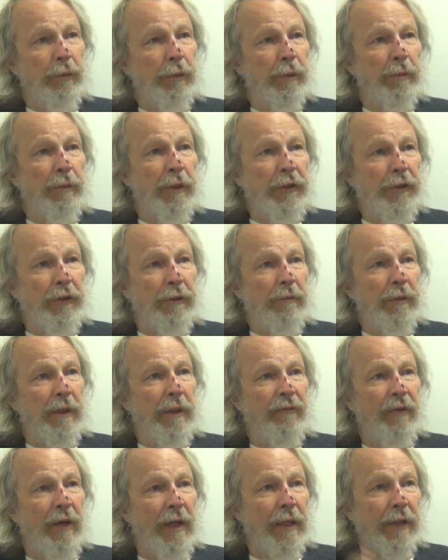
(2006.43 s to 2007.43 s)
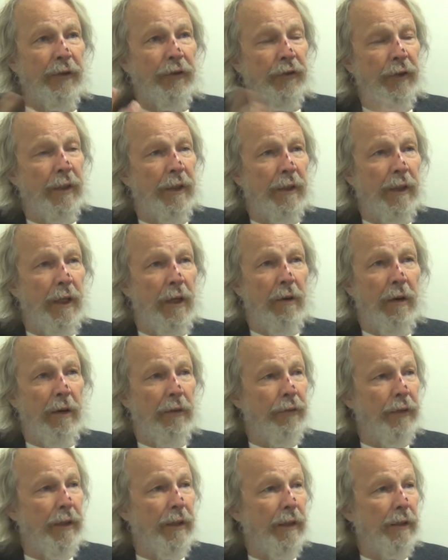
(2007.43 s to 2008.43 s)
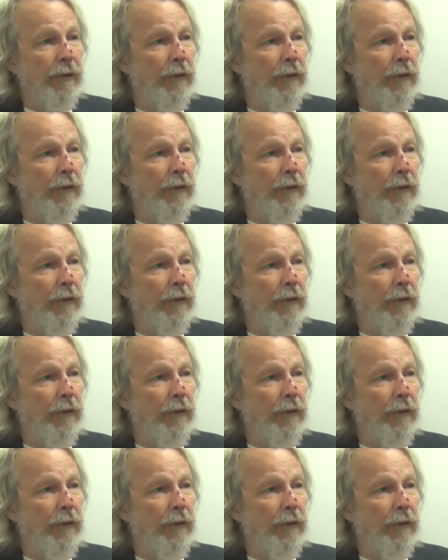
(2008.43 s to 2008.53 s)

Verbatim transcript: permission, but if I had said no, I think